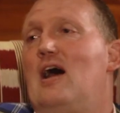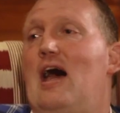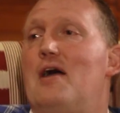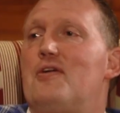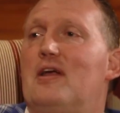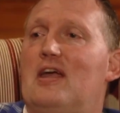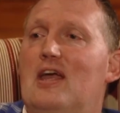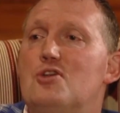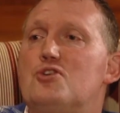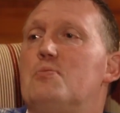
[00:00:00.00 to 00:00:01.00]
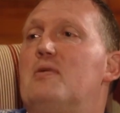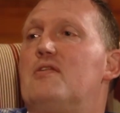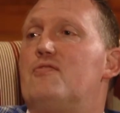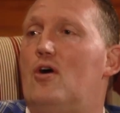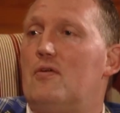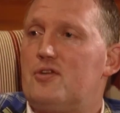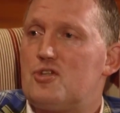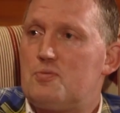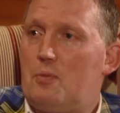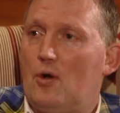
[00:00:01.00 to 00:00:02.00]
I think kids should be involved in
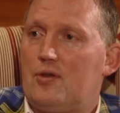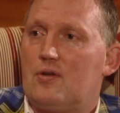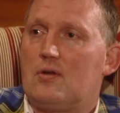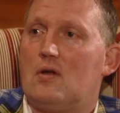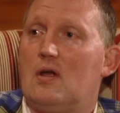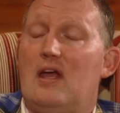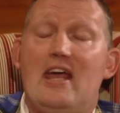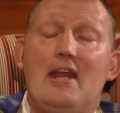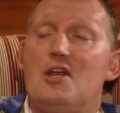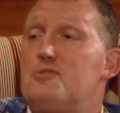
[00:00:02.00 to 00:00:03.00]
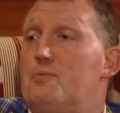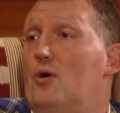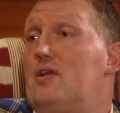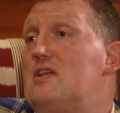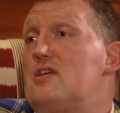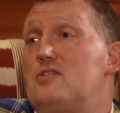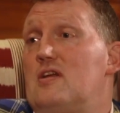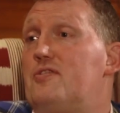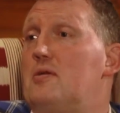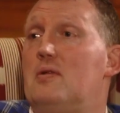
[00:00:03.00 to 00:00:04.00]
sport. Any sport. It doesn't
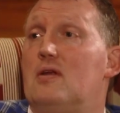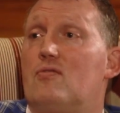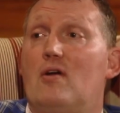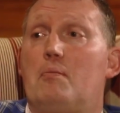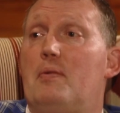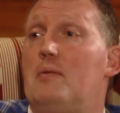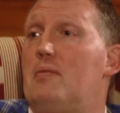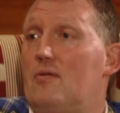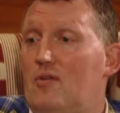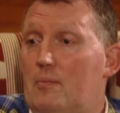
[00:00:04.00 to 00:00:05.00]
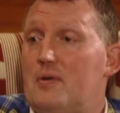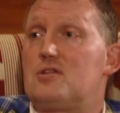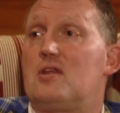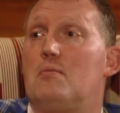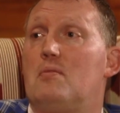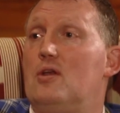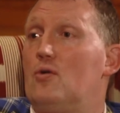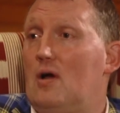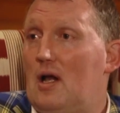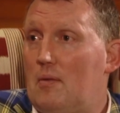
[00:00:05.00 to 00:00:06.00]
have to be rugby, but rugby's done me
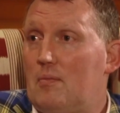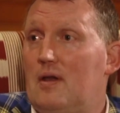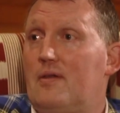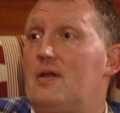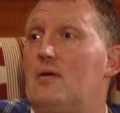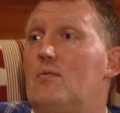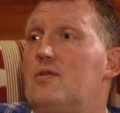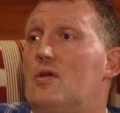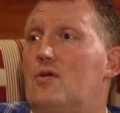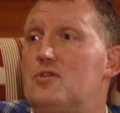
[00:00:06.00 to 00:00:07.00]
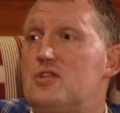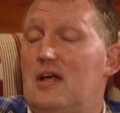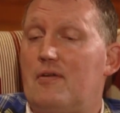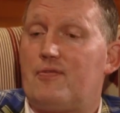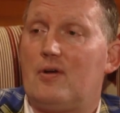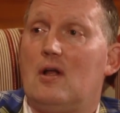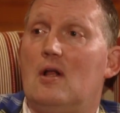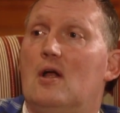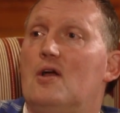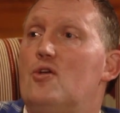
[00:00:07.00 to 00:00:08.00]
no harm, and I think with a good self,
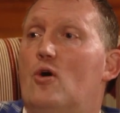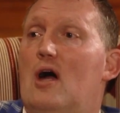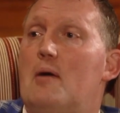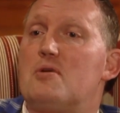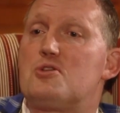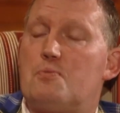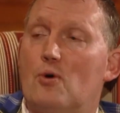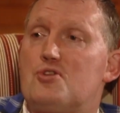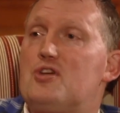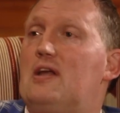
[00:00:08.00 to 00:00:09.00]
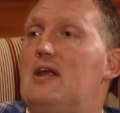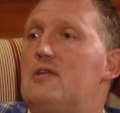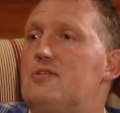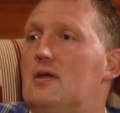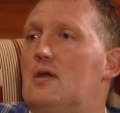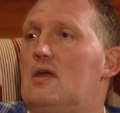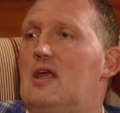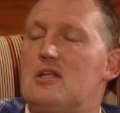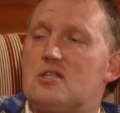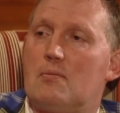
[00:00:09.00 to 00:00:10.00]
no harm. But sport's a great thing.
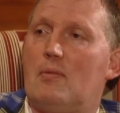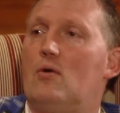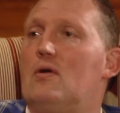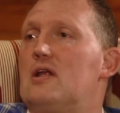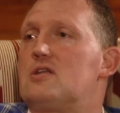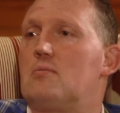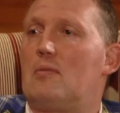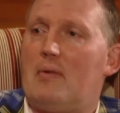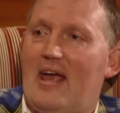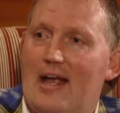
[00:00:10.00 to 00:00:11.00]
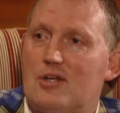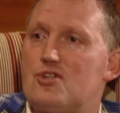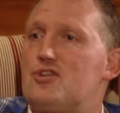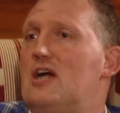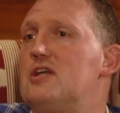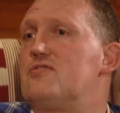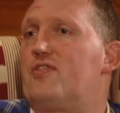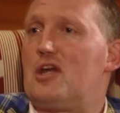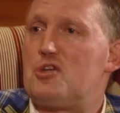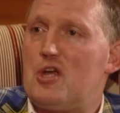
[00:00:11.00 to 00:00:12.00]
Gets them out, gets them a bit of exercise,
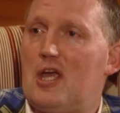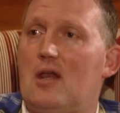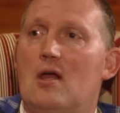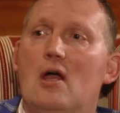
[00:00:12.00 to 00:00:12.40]
fresh air.